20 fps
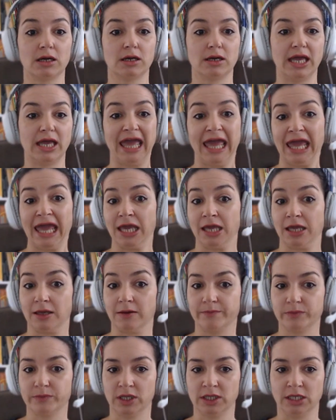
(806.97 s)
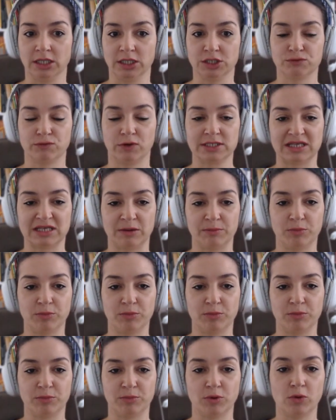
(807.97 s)
a in English. For example,
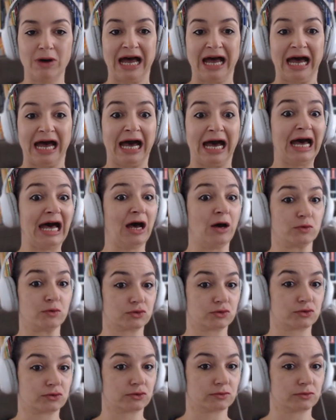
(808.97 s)
a house.